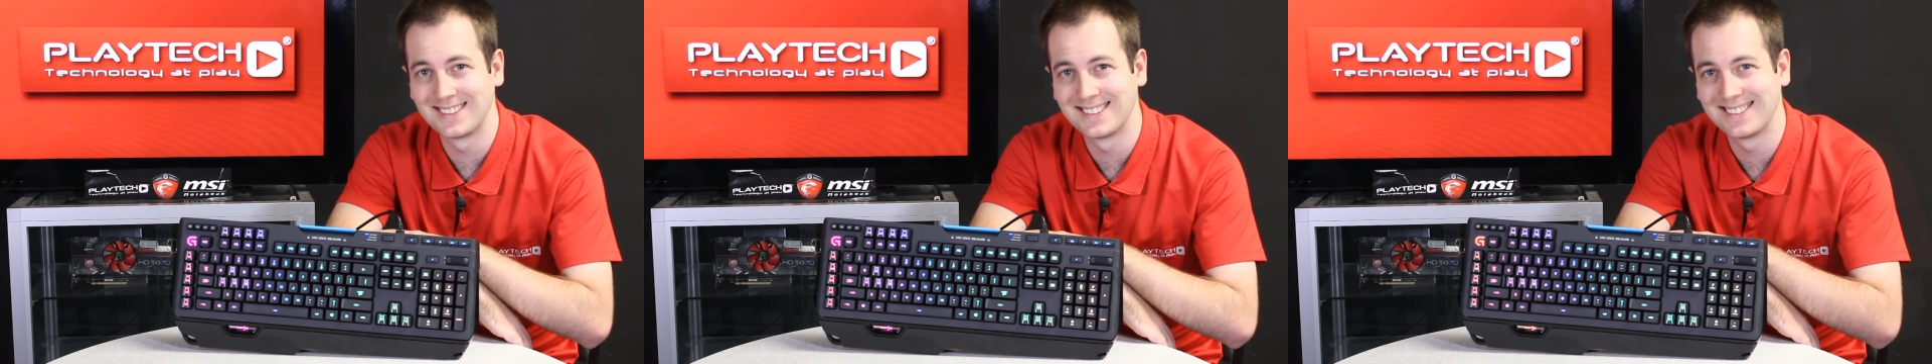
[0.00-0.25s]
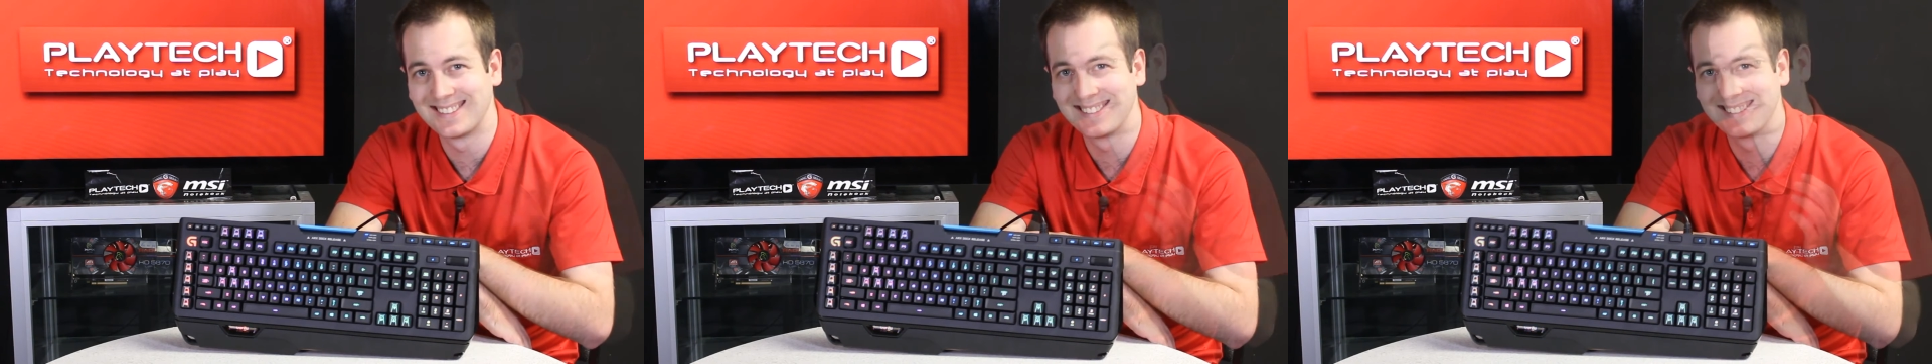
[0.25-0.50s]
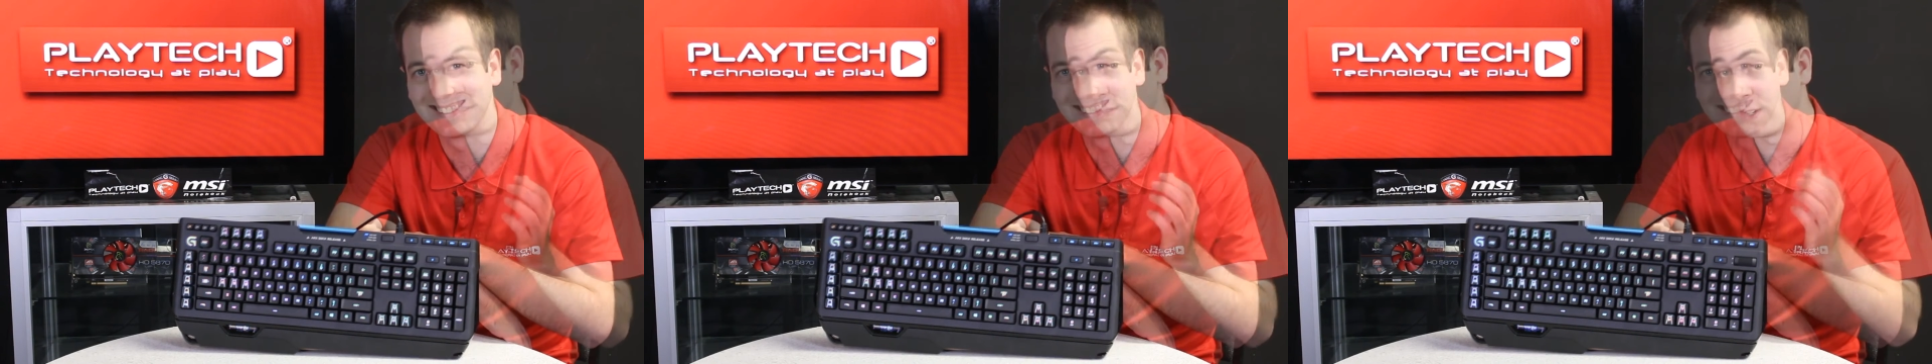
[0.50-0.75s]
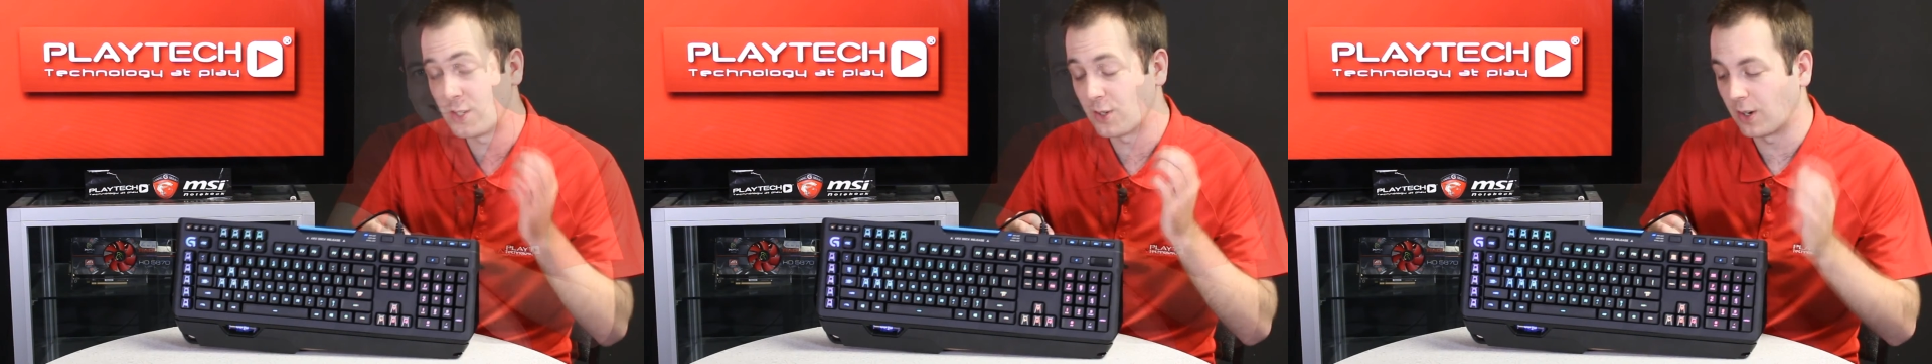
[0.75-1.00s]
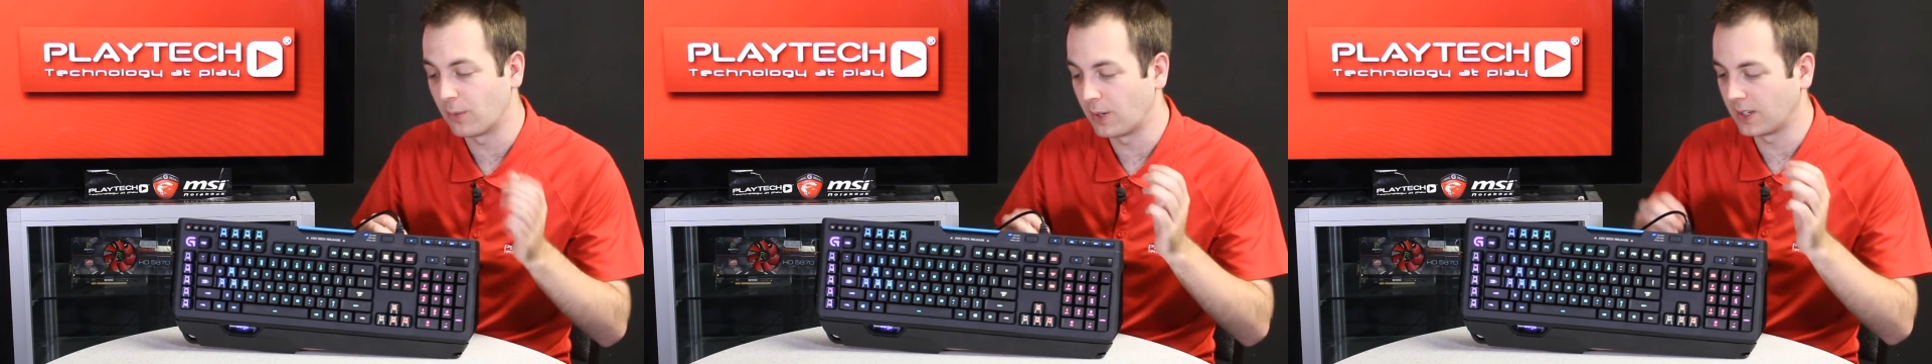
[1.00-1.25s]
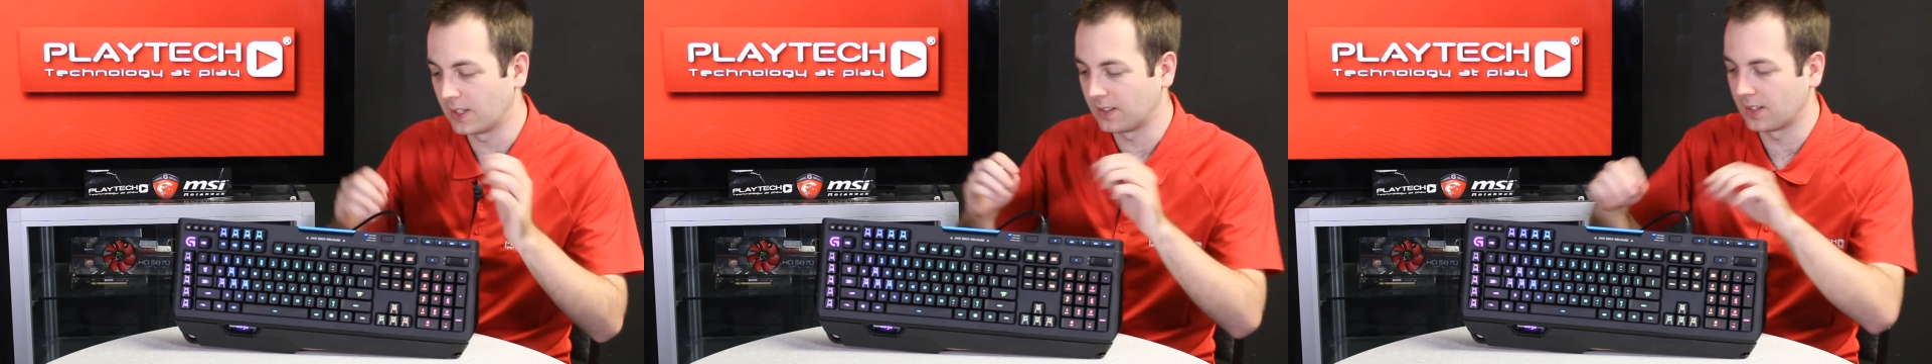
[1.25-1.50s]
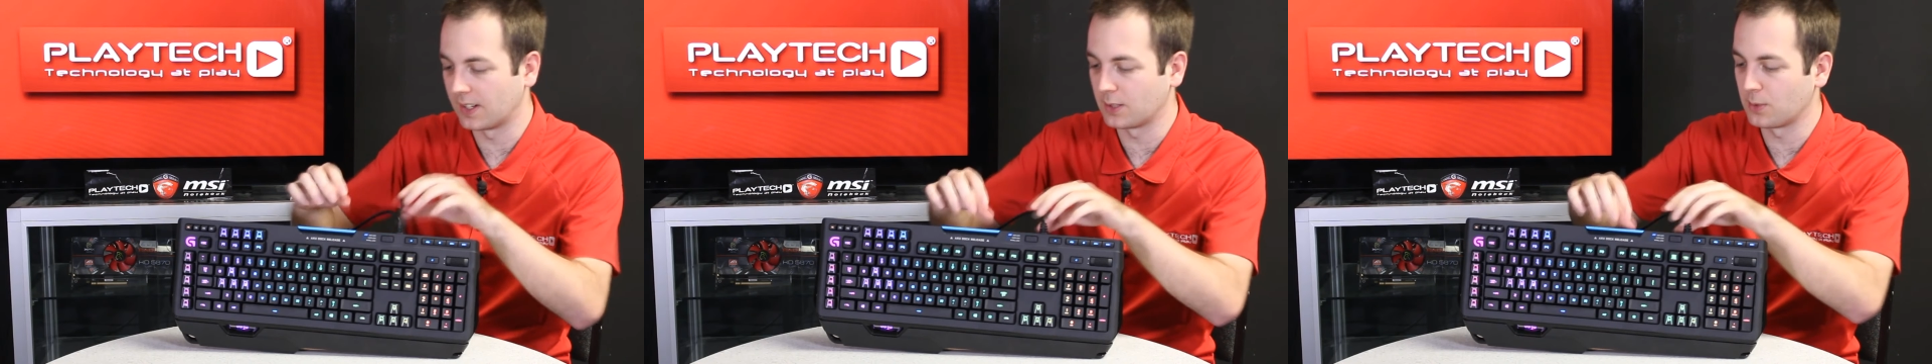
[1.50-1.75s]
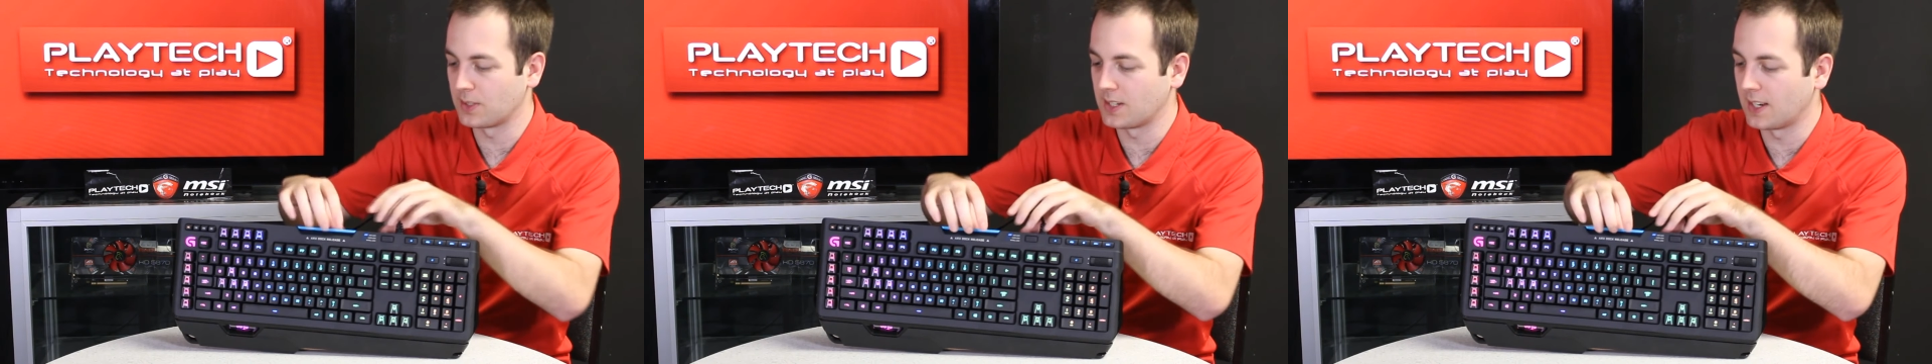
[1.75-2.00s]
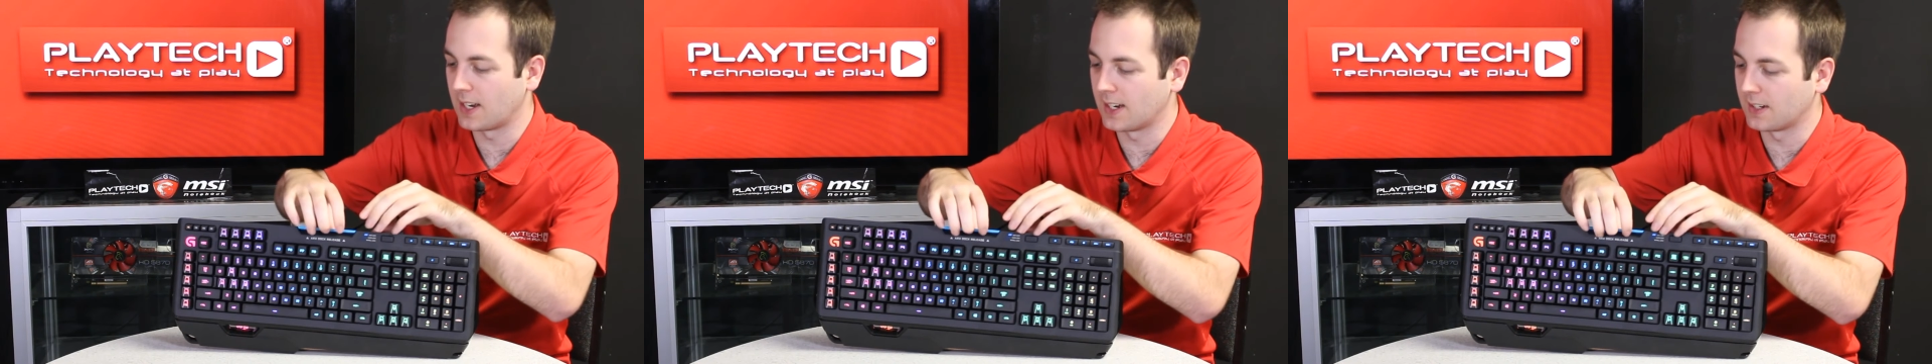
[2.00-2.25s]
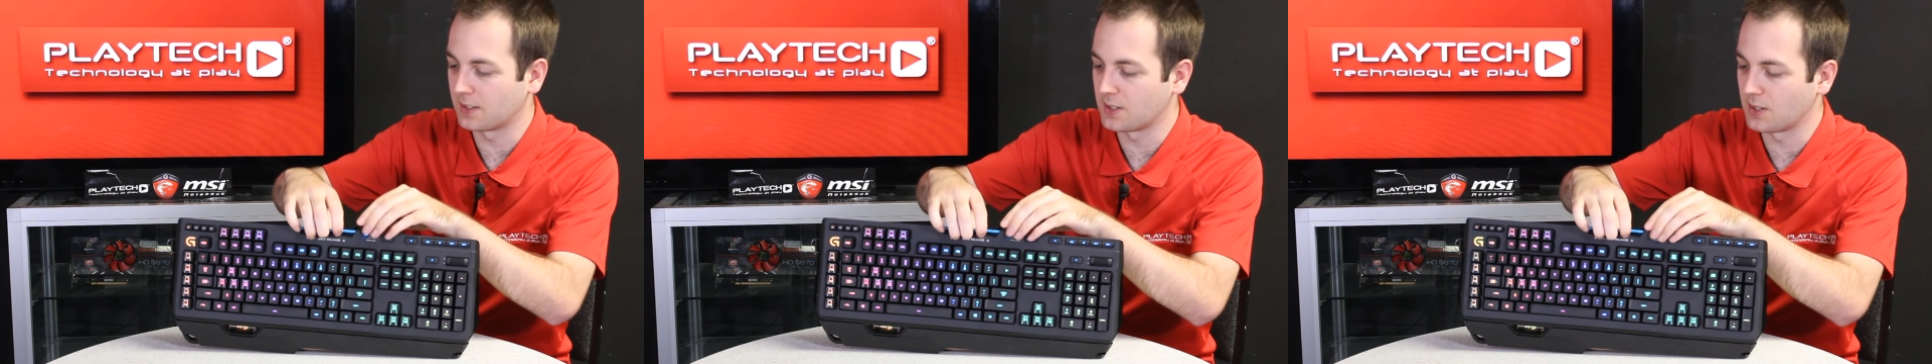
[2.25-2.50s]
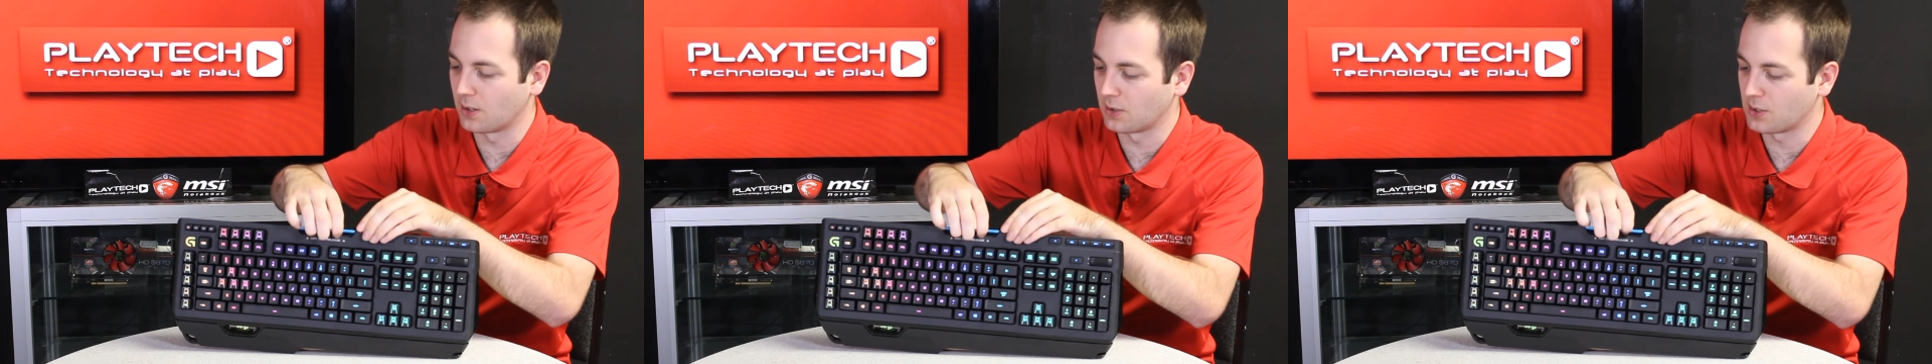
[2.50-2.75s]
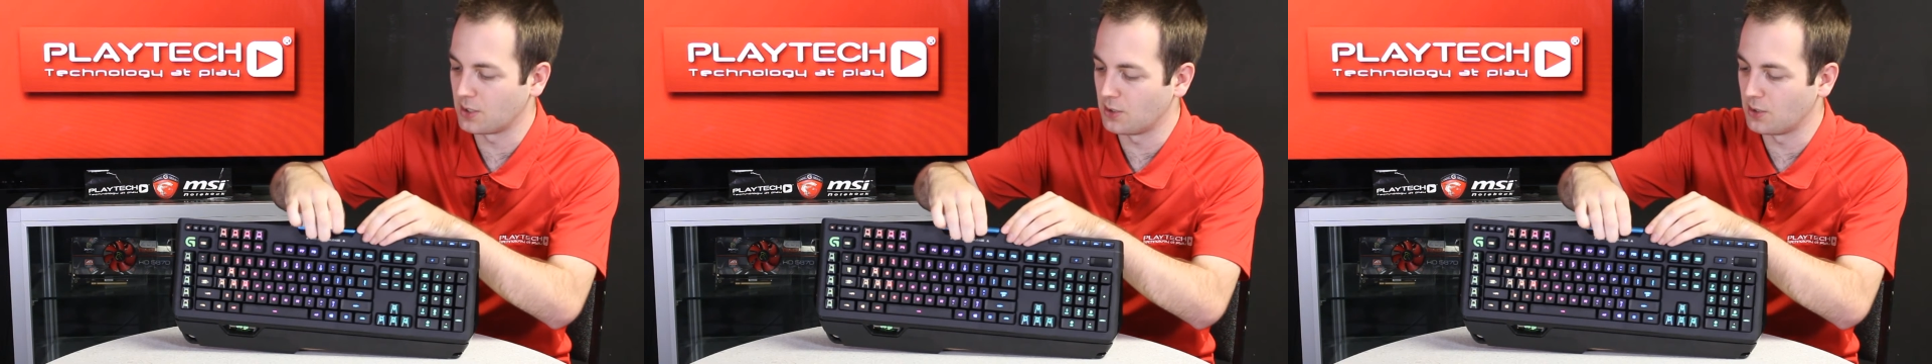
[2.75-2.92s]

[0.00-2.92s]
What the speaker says: So another feature I really liked was their arc stock.